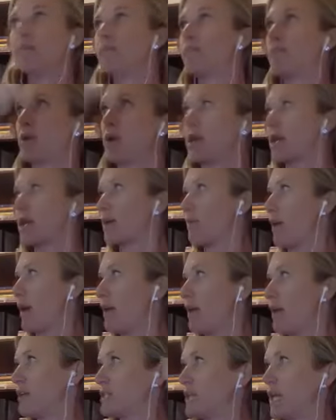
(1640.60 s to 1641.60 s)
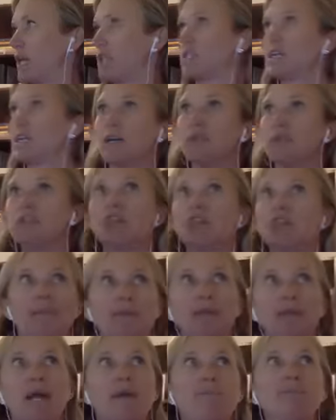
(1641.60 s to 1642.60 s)
burning Palo Santo,
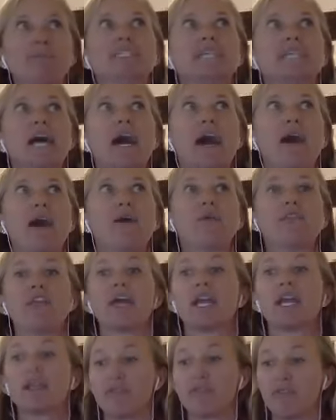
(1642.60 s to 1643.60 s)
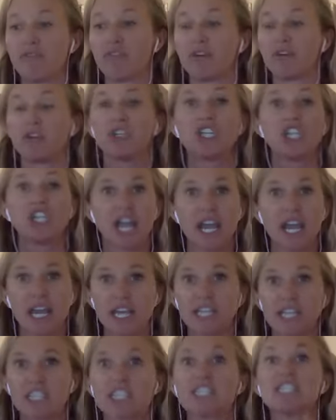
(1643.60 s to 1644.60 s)
jumping up and down, like full
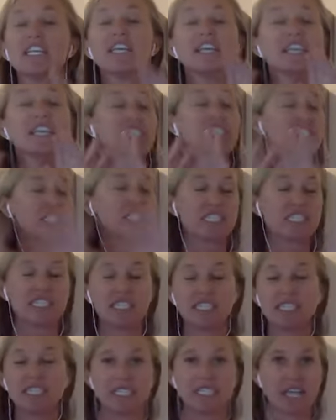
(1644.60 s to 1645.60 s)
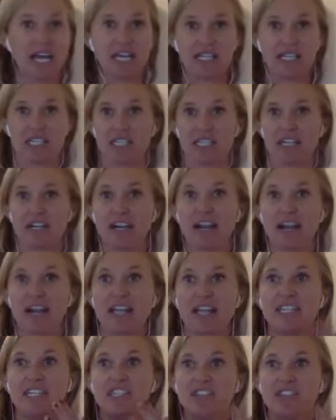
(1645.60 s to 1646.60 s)
shakes, just a disaster. And
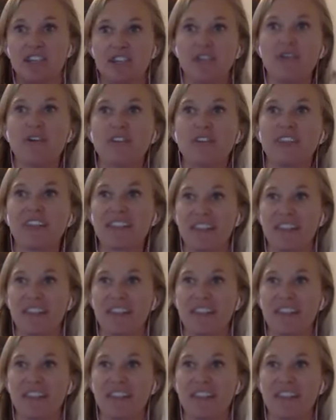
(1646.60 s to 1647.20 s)
I genuinely